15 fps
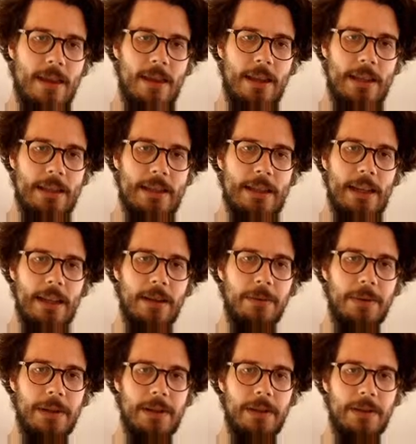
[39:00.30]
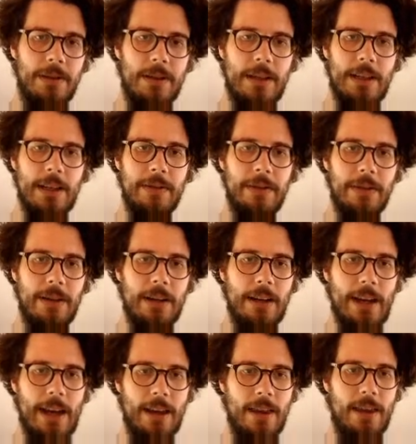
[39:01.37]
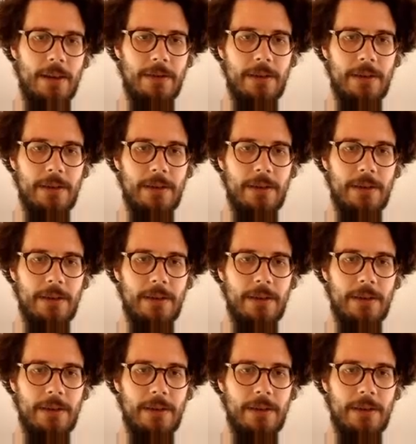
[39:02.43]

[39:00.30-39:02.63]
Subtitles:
instead. We should give you the length of